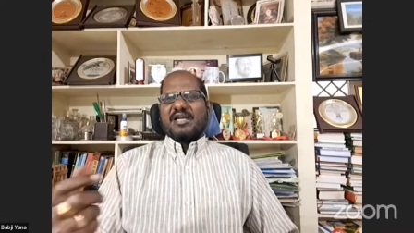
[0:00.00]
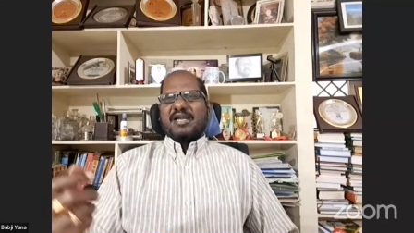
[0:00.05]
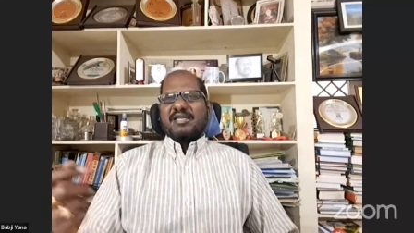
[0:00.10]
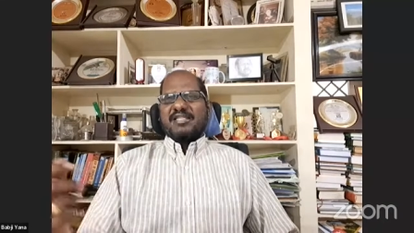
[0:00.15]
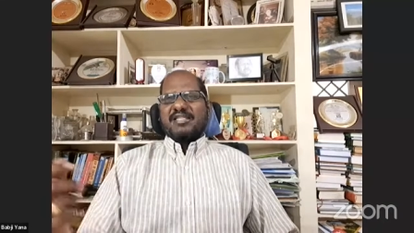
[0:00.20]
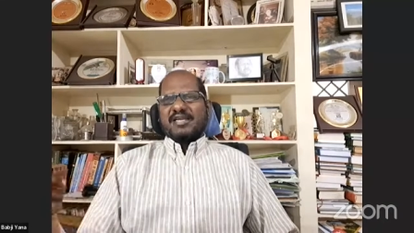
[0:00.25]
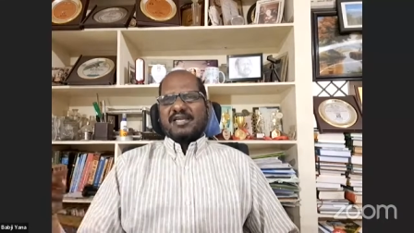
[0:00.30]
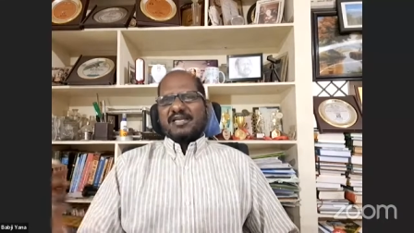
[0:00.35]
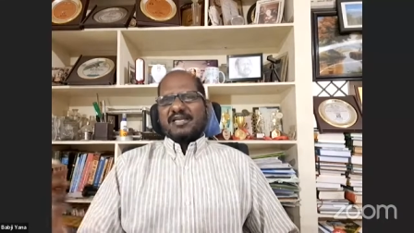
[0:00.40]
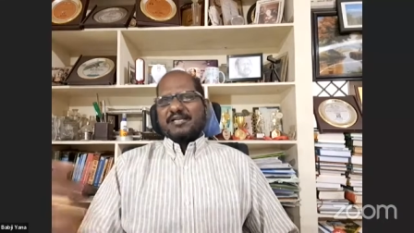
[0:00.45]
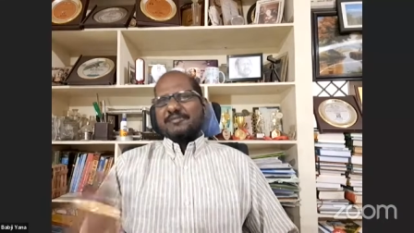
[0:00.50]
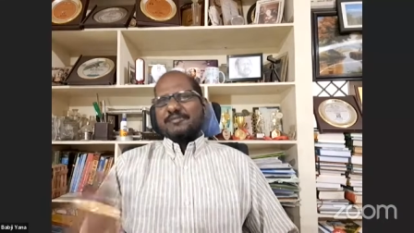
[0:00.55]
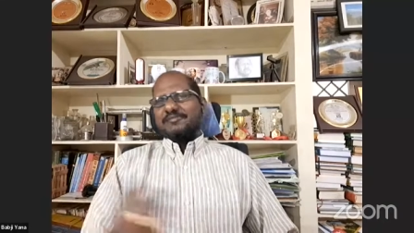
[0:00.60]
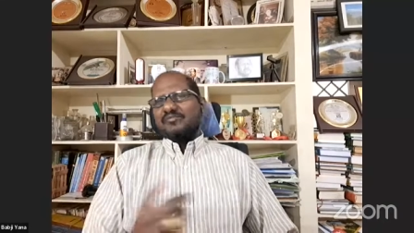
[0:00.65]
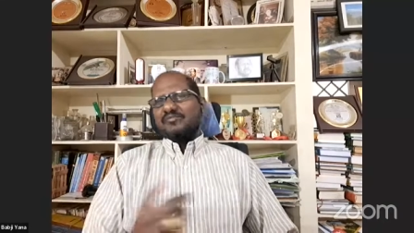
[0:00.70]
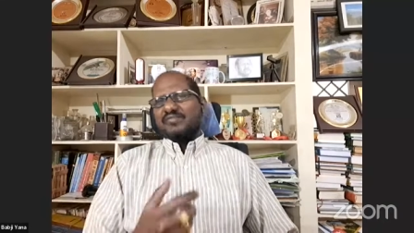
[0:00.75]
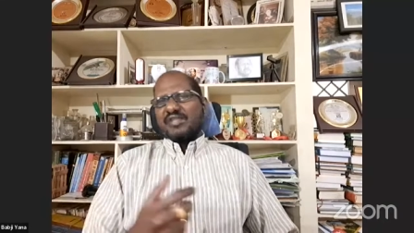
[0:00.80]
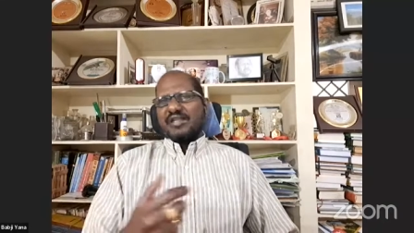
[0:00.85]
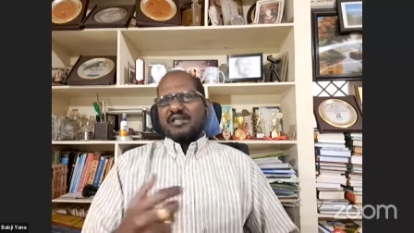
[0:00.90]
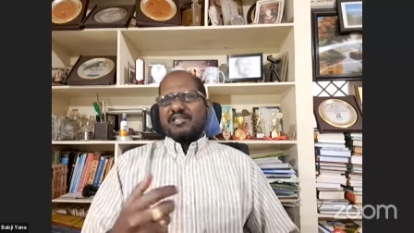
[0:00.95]
and then
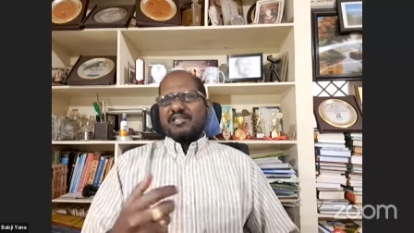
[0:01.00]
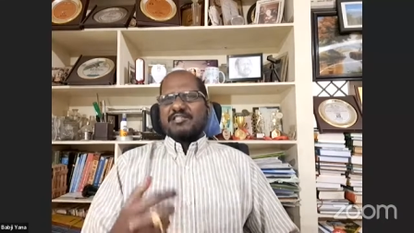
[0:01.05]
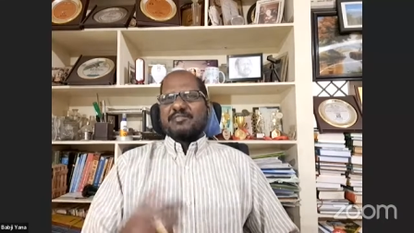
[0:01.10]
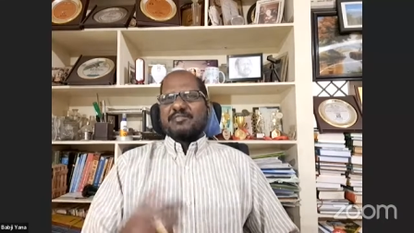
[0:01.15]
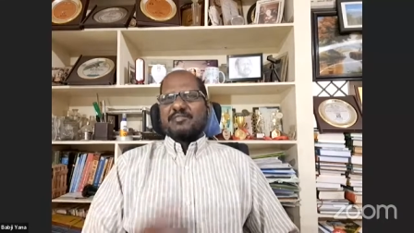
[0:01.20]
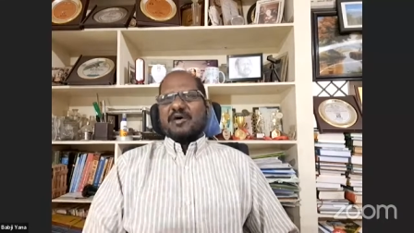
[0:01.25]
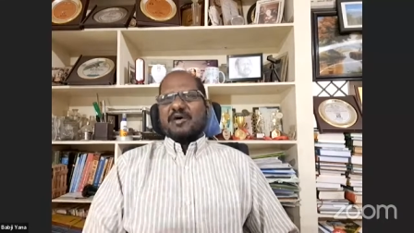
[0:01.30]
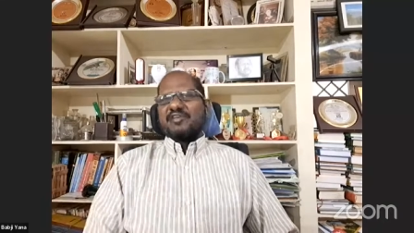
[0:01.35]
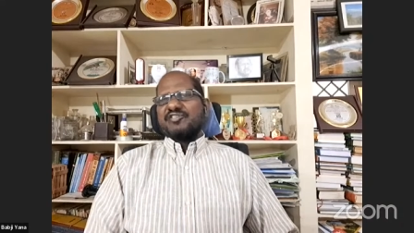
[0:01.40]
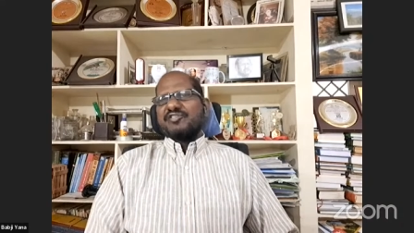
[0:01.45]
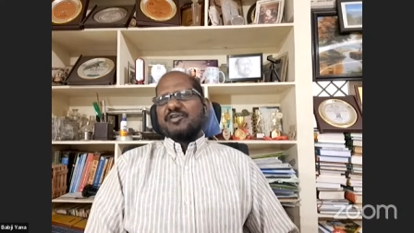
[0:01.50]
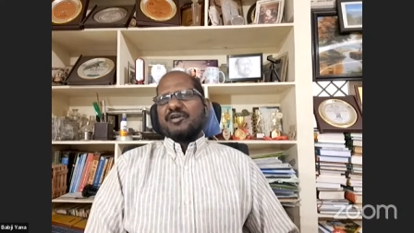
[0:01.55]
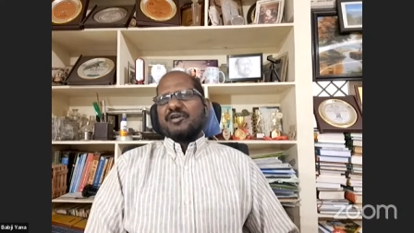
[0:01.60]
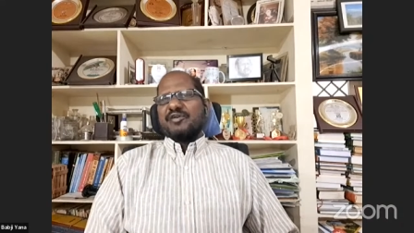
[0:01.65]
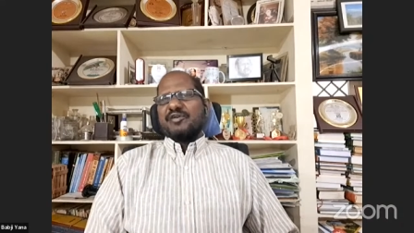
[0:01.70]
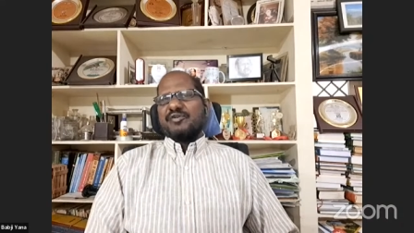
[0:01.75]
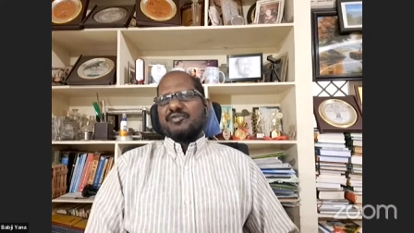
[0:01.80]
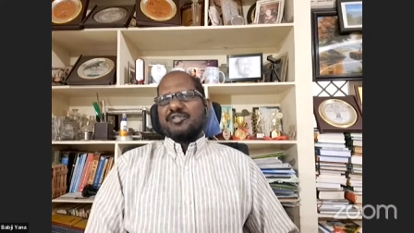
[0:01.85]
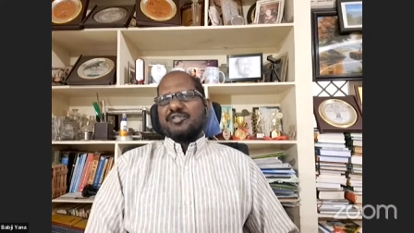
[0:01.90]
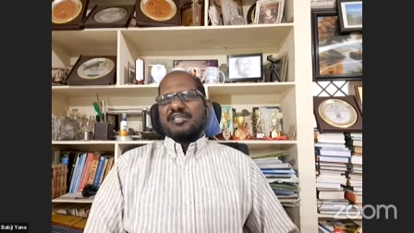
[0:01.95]
it is passed
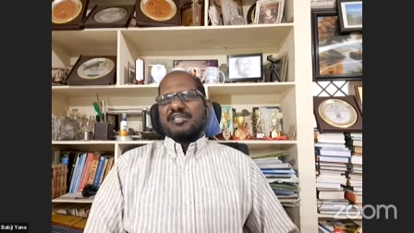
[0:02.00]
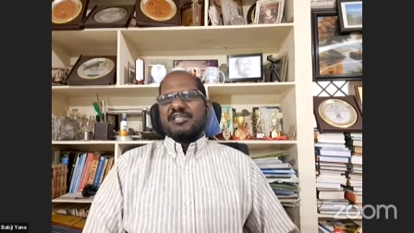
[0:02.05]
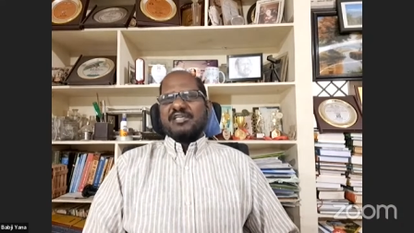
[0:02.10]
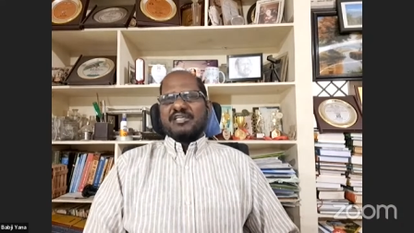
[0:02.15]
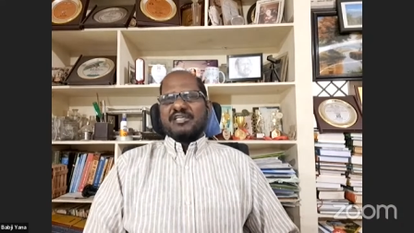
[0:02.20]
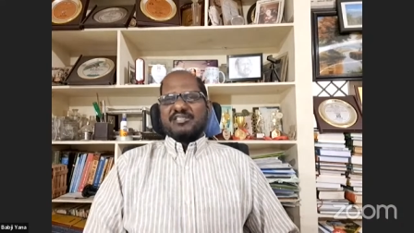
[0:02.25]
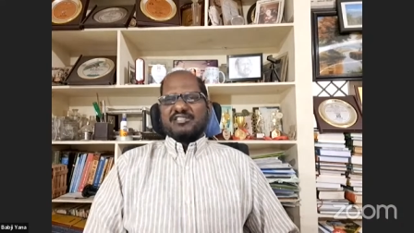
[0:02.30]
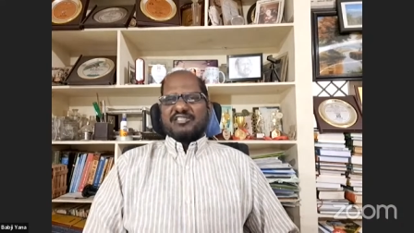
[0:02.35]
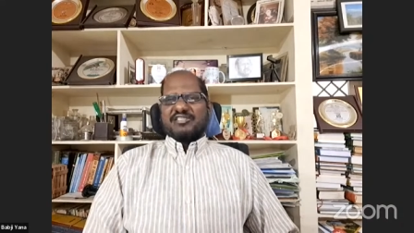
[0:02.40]
on to the